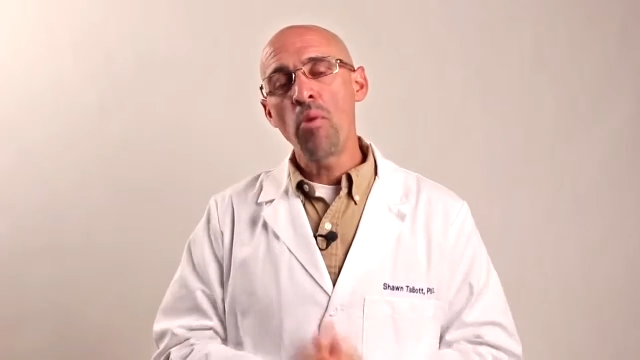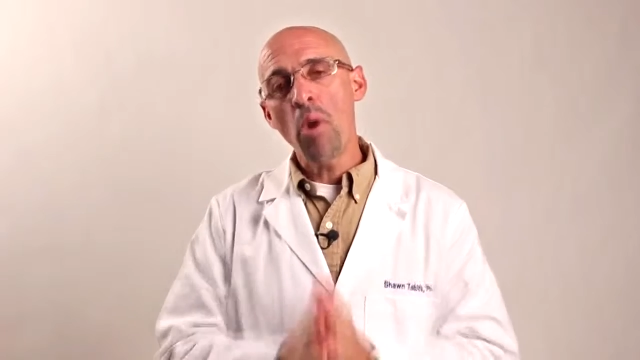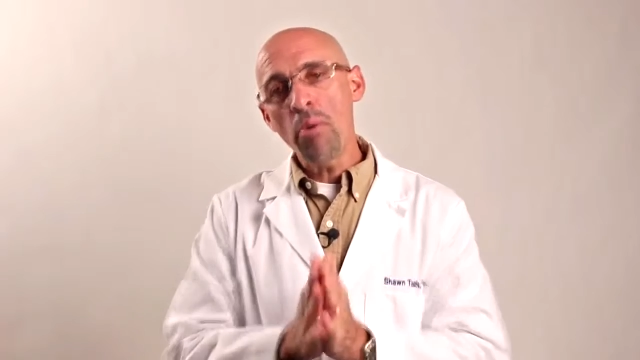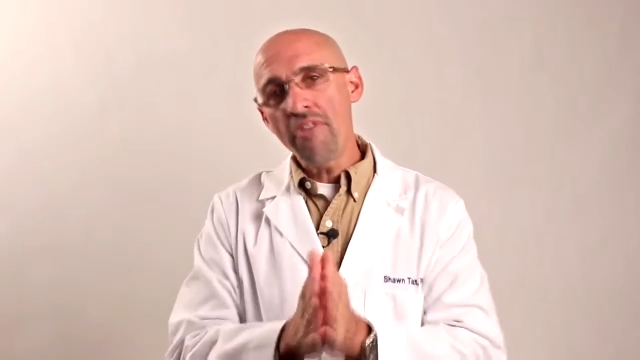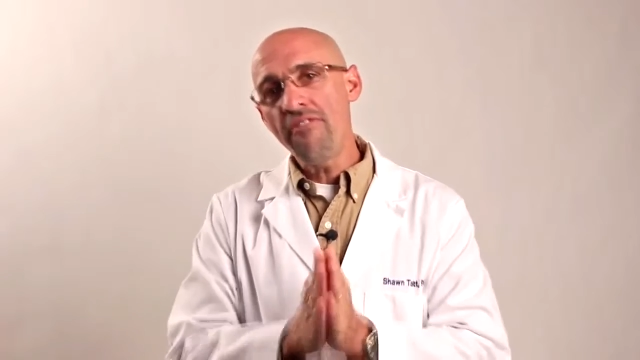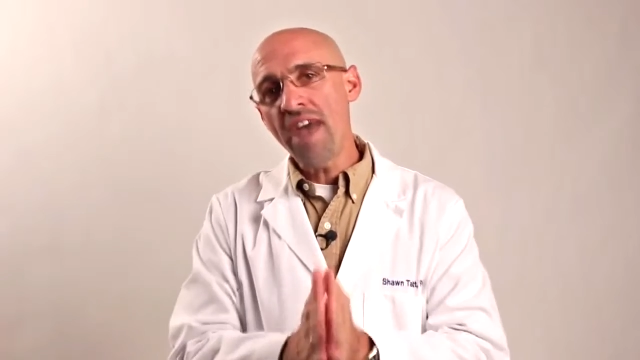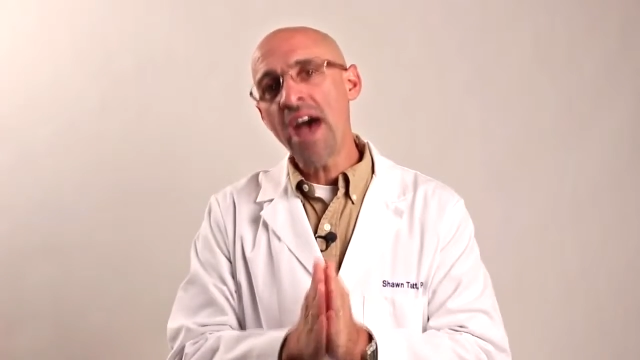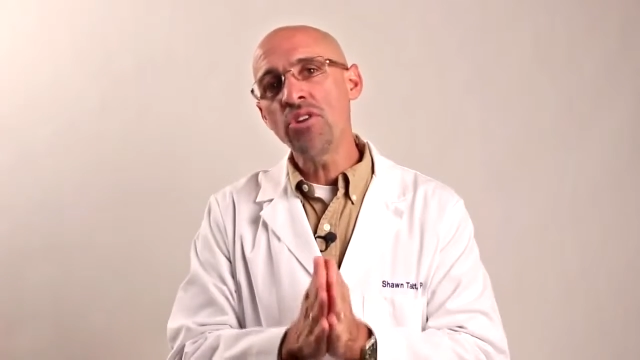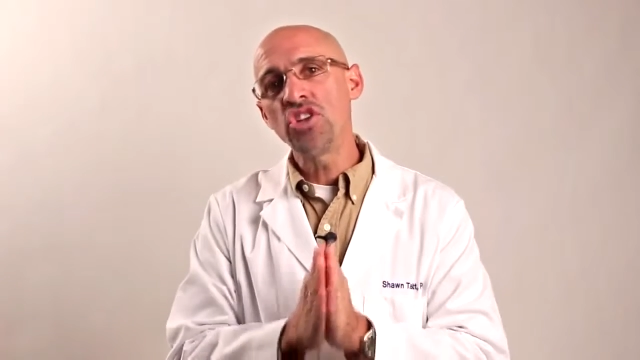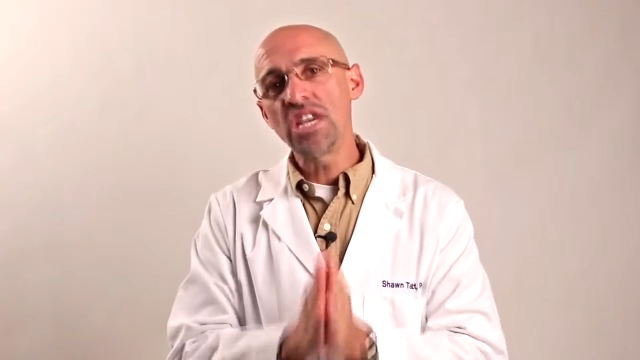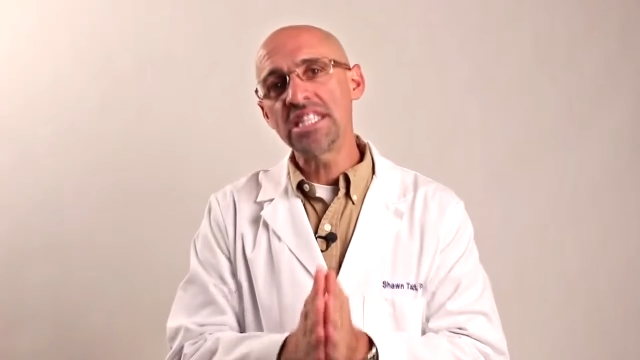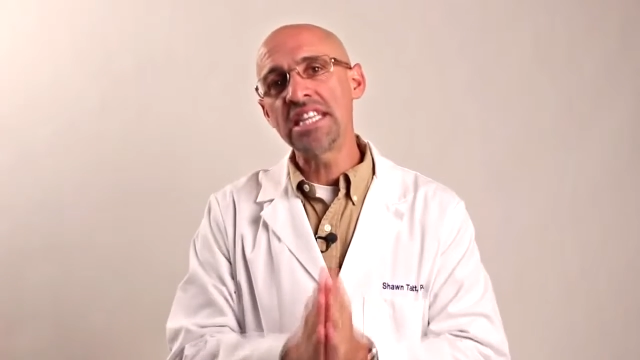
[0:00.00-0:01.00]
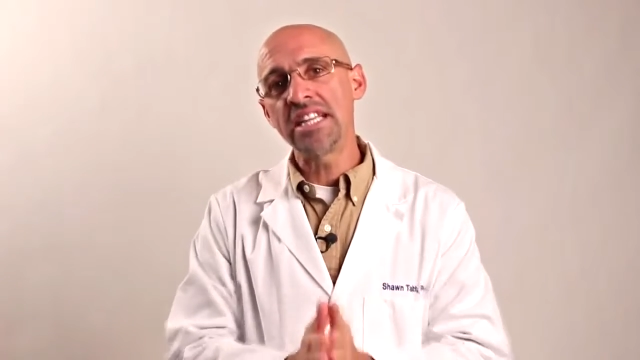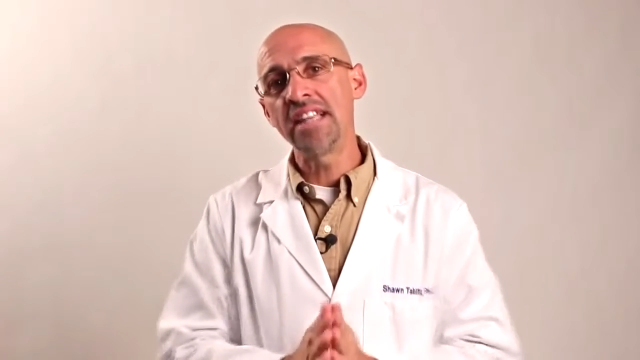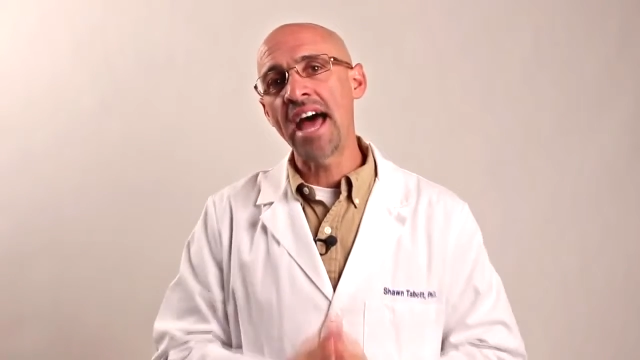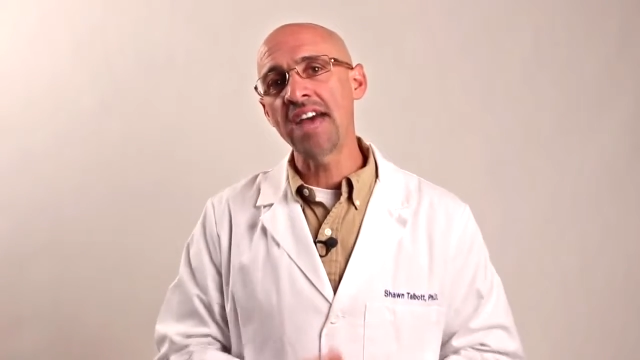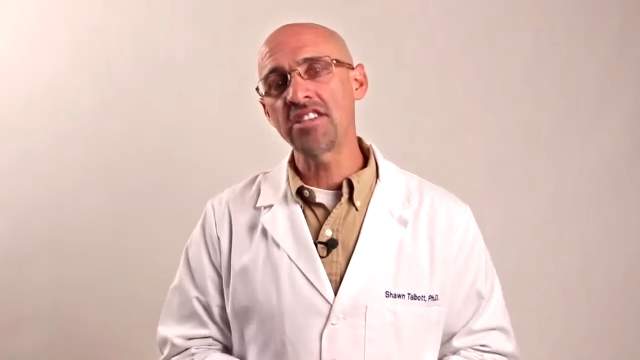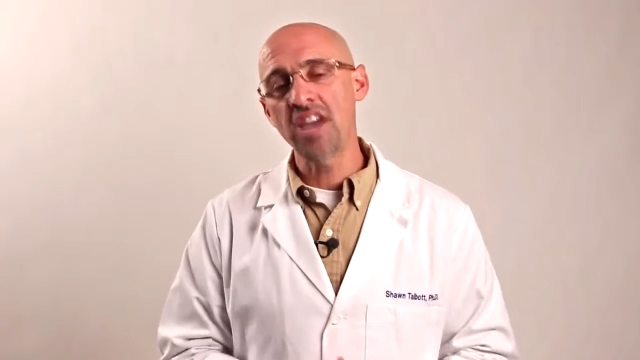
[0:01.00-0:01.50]
But what we've found just in
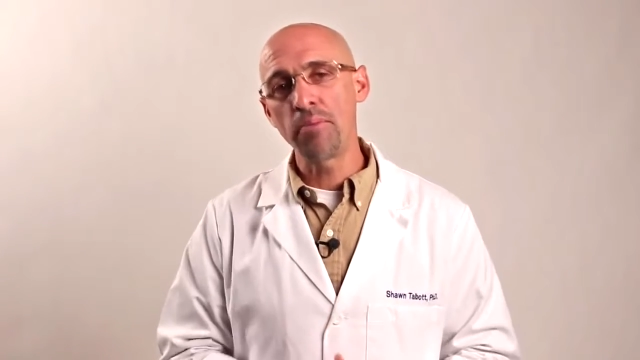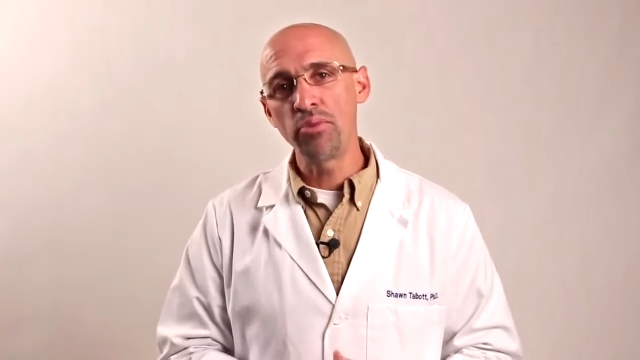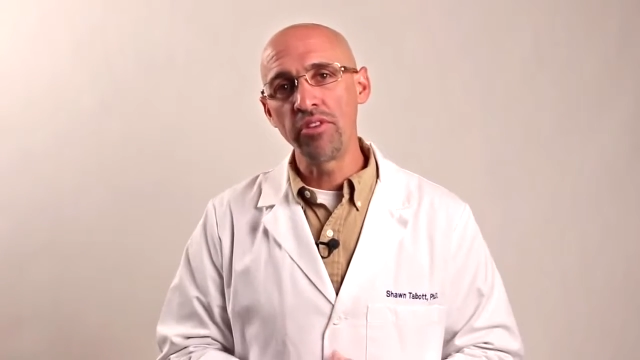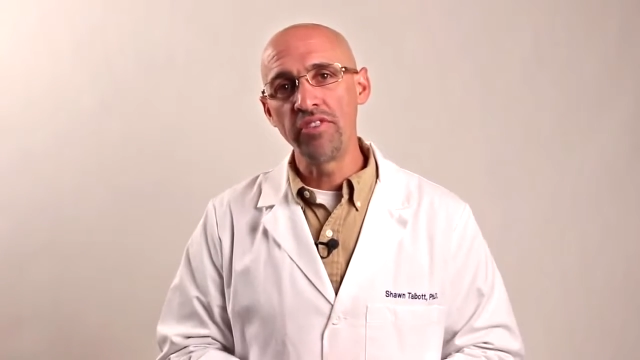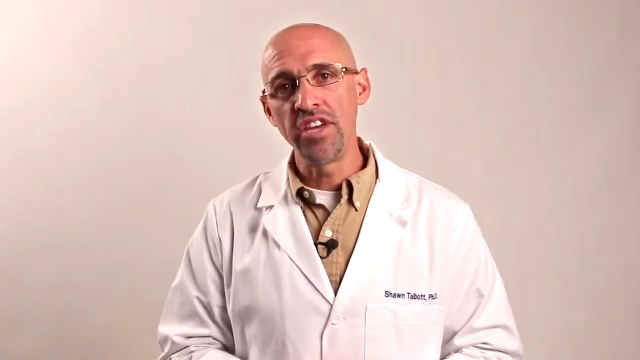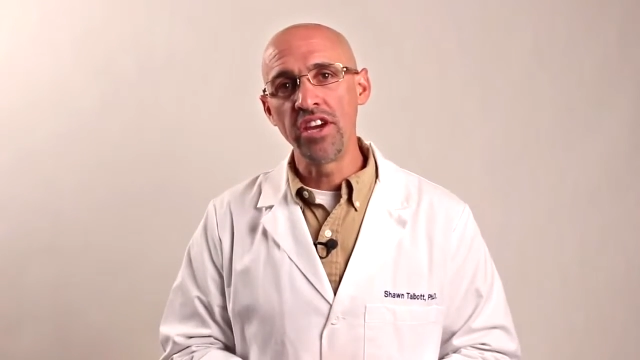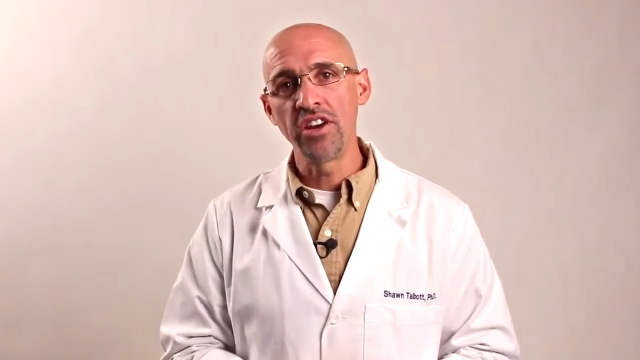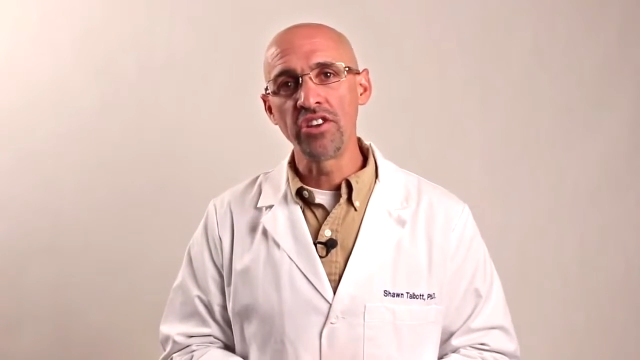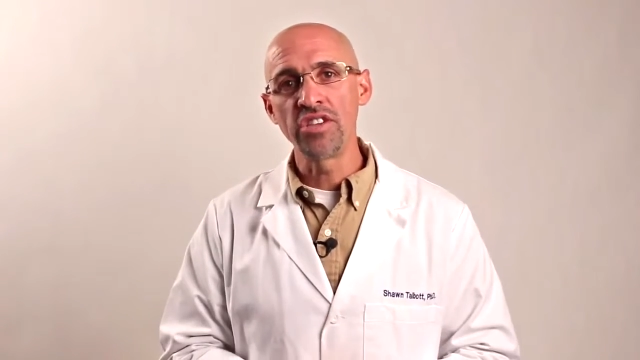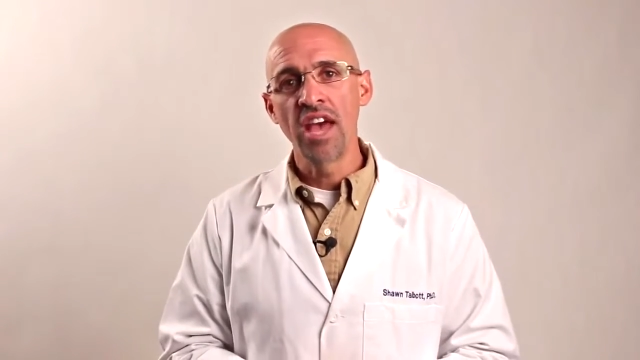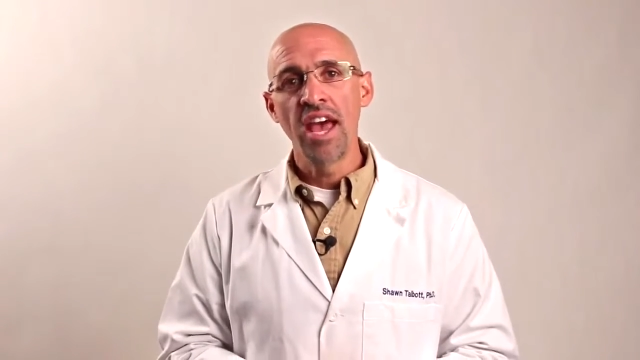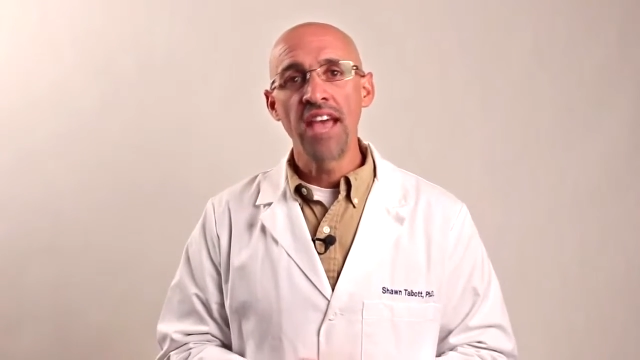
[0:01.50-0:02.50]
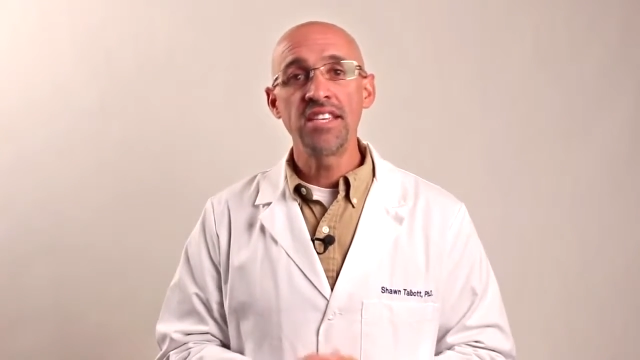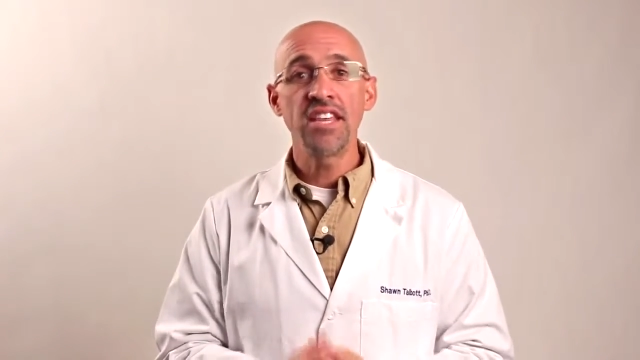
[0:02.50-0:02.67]
the last couple of years